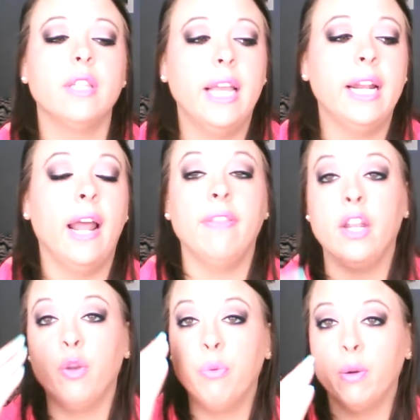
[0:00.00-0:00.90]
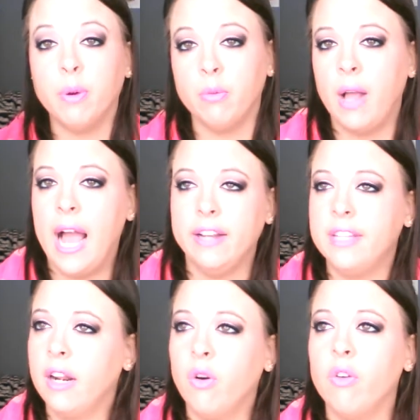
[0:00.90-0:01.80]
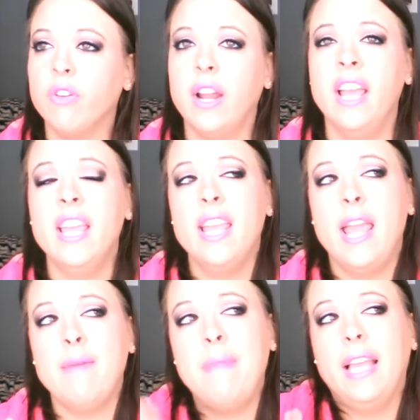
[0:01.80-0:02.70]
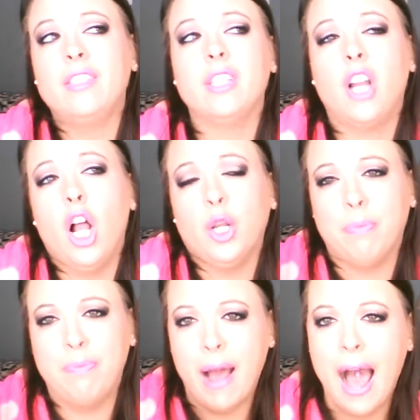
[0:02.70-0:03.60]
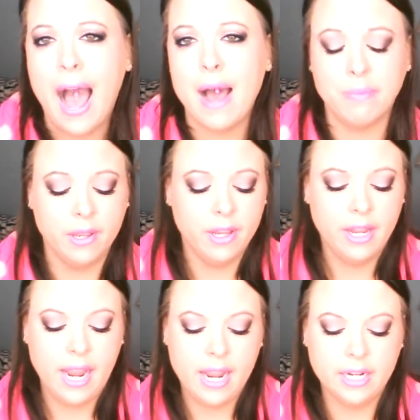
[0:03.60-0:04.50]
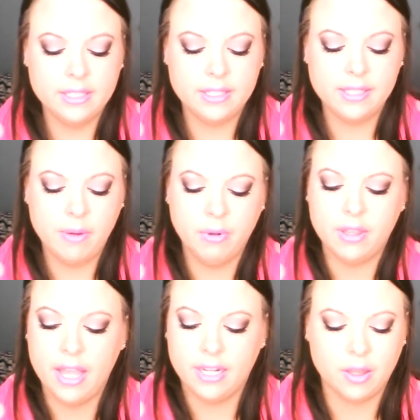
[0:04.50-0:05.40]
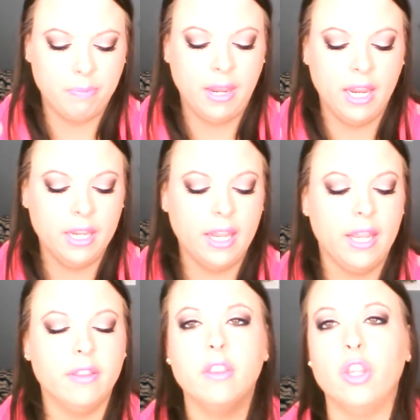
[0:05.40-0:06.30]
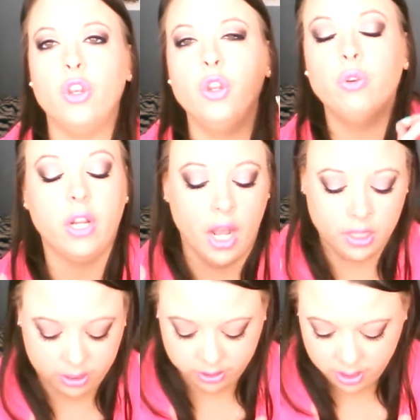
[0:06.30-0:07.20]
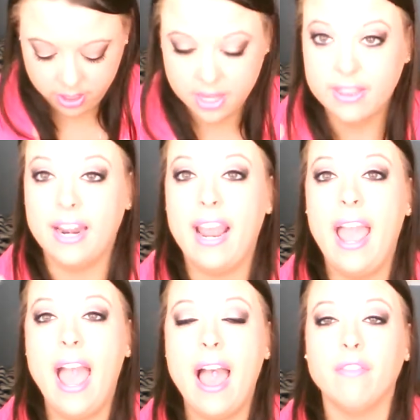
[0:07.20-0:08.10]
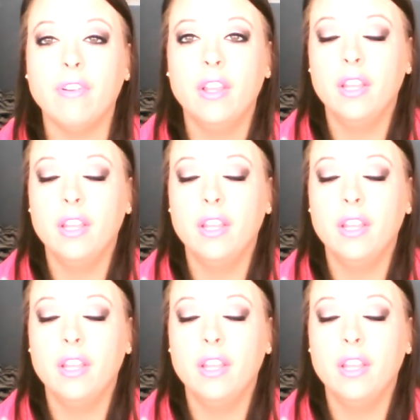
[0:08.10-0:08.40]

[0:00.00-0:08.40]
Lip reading: lid and then you put a purple eyeshadow over it, it makes the color pop. And it's the same with like the pink and the nude colors that I have.